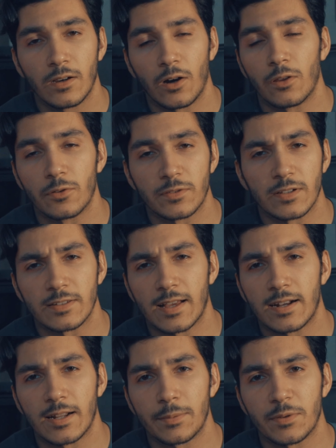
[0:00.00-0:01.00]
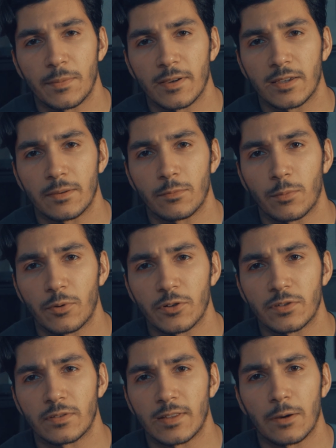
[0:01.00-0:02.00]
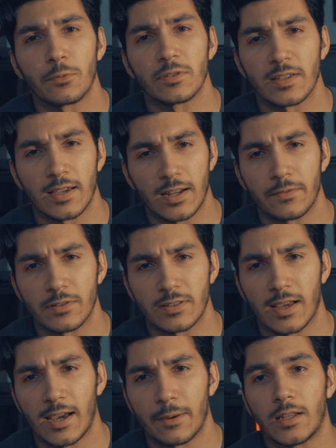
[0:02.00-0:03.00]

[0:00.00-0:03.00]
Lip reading: All those things added up to make him a person that was ahead of his time.